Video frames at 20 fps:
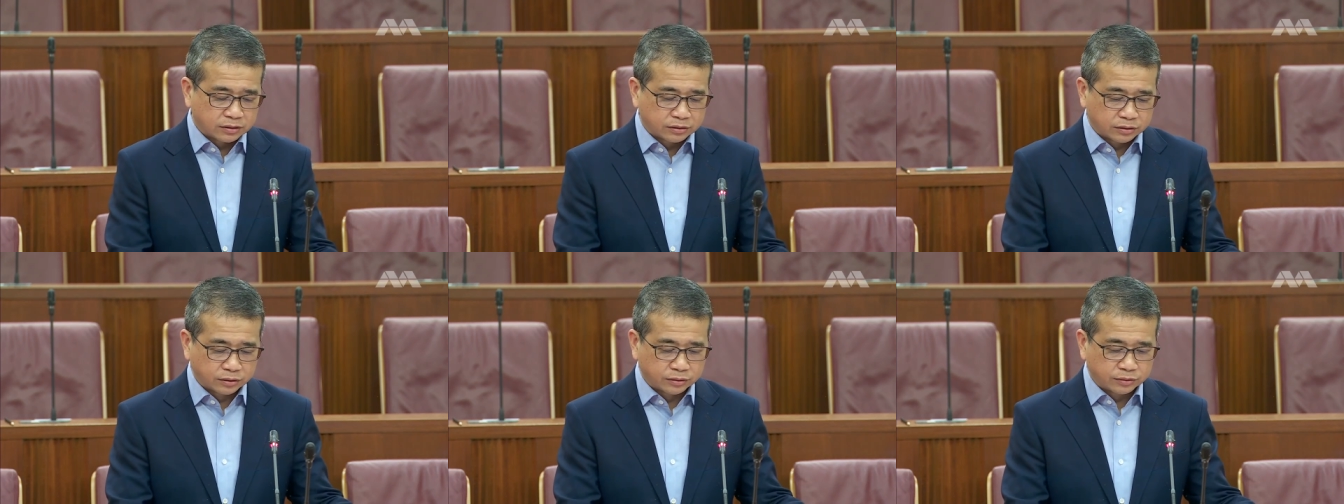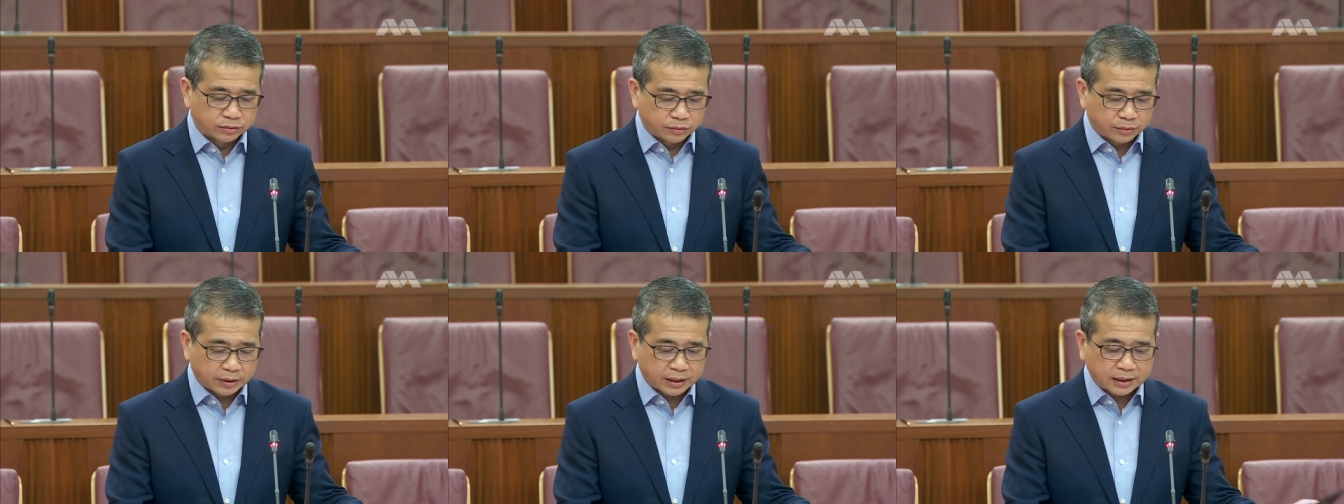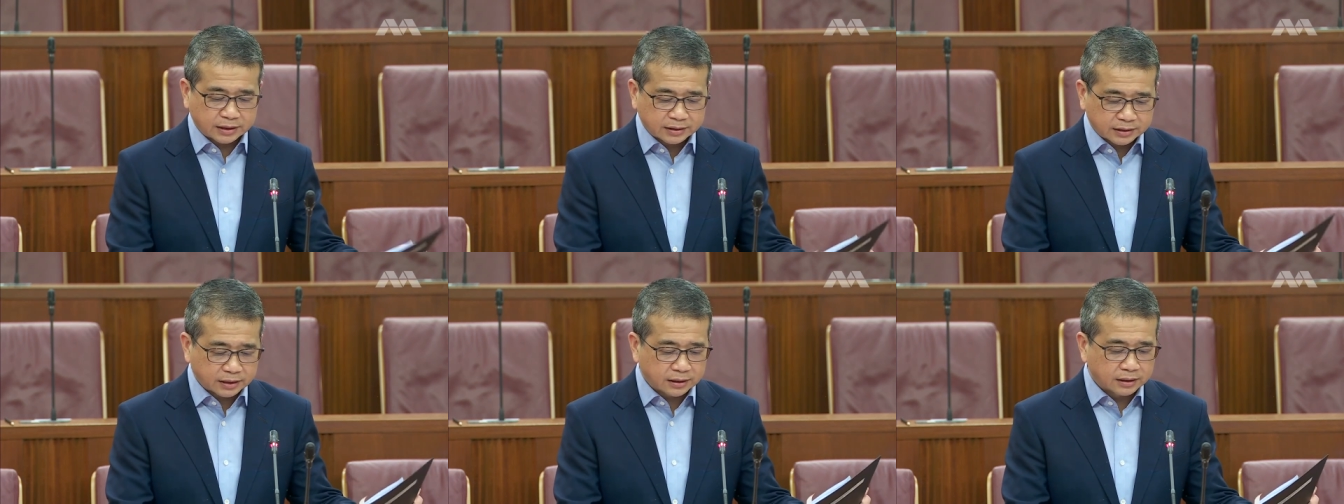So what
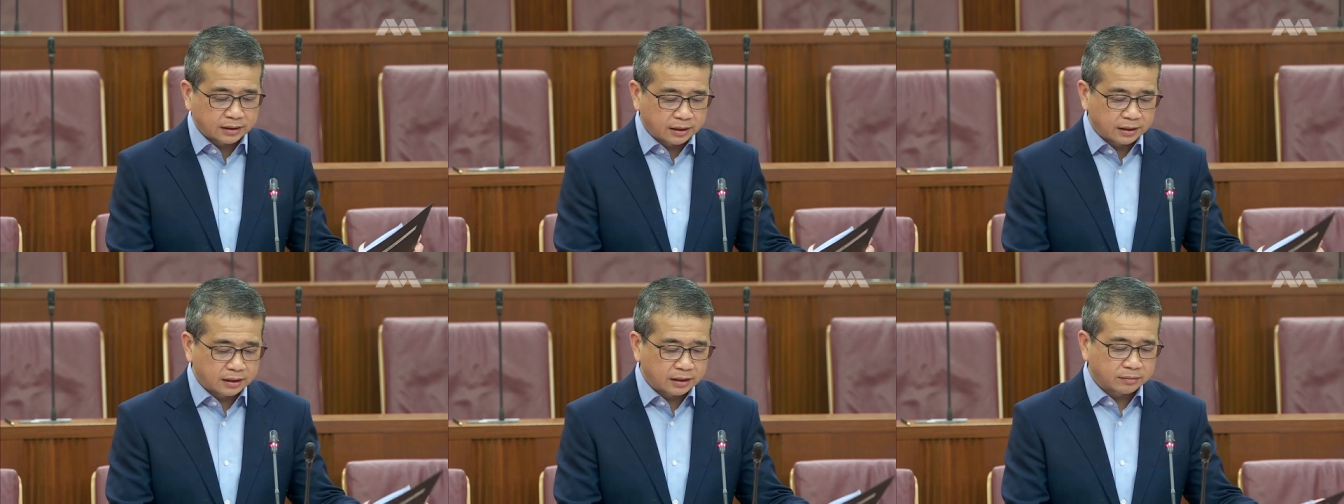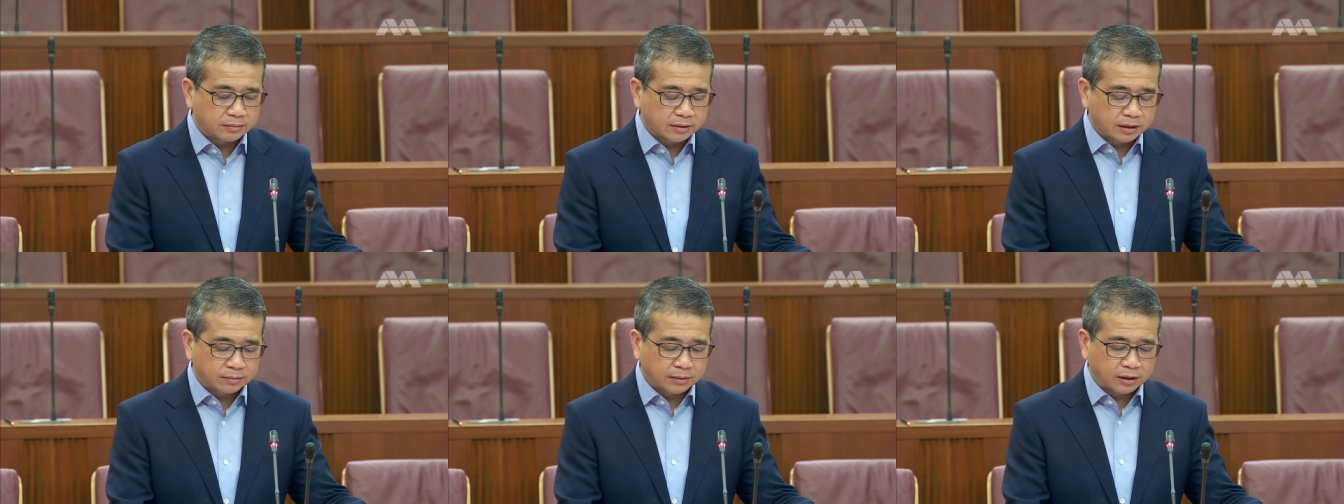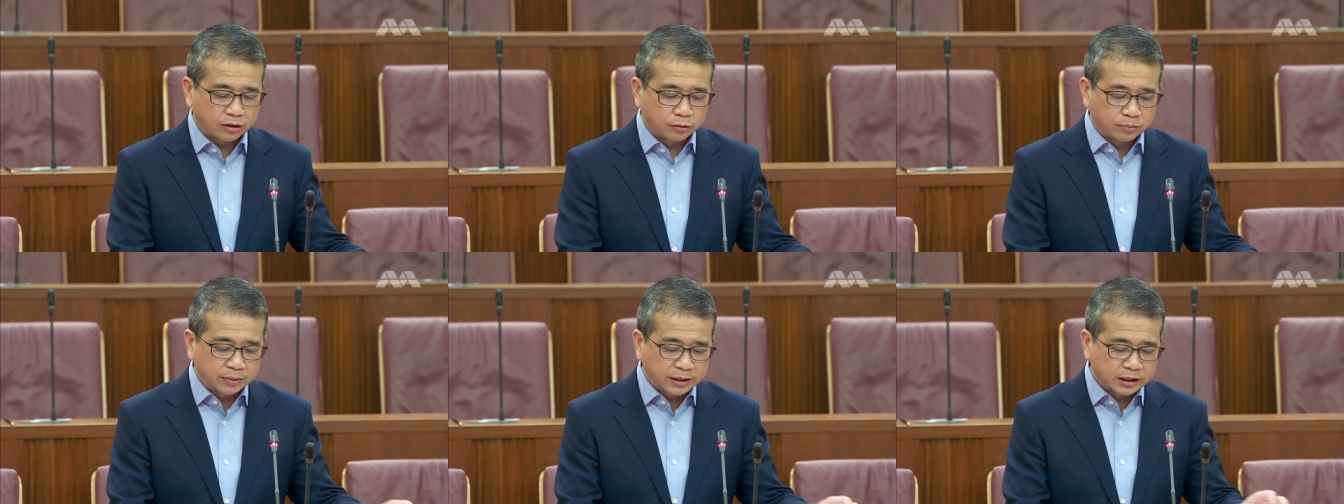I said earlier in
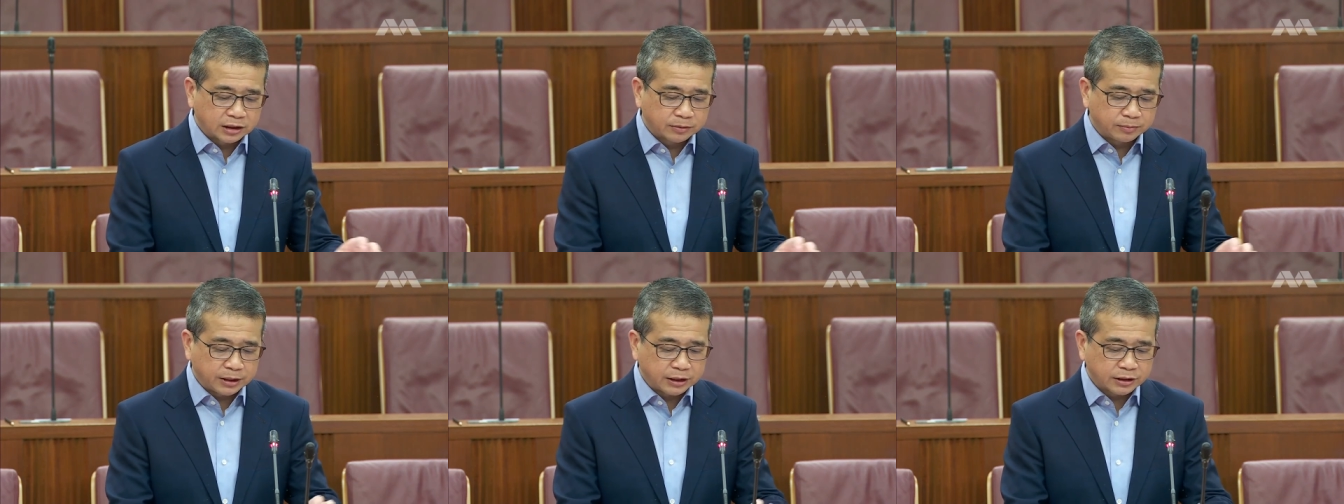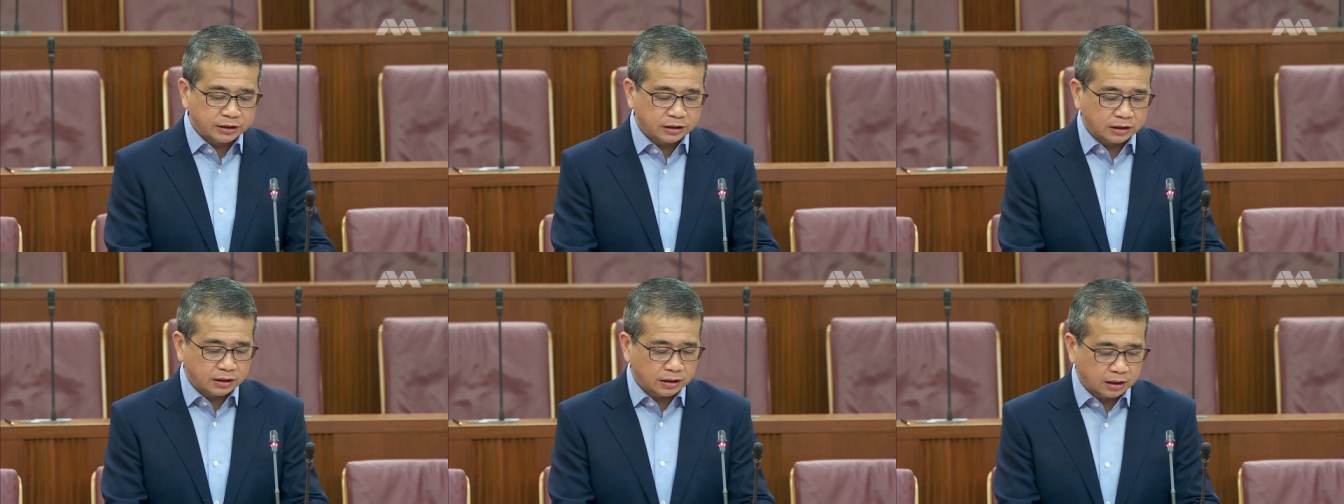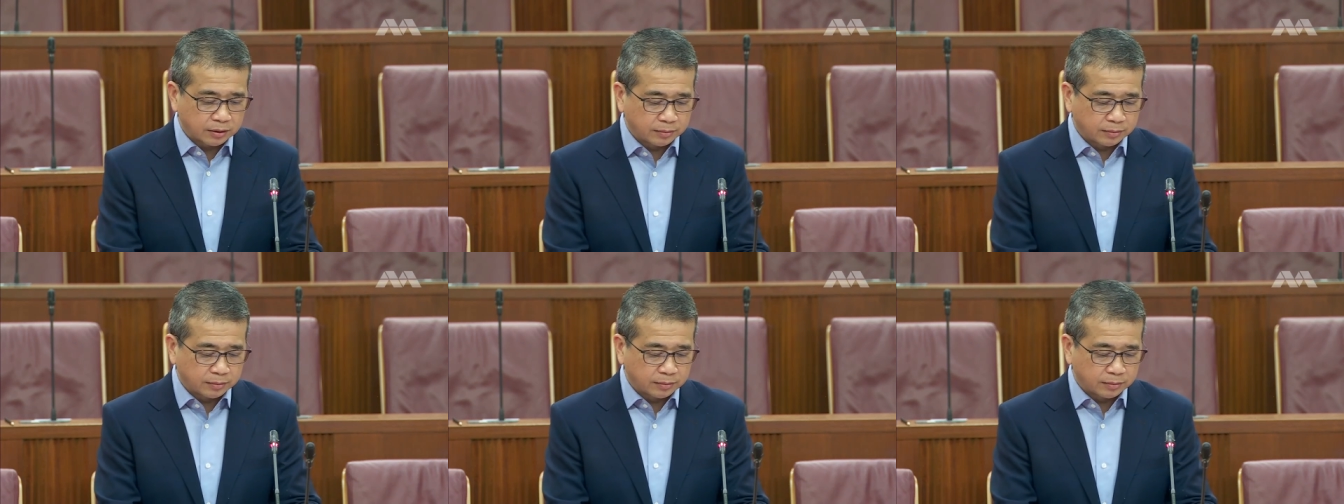my opening speech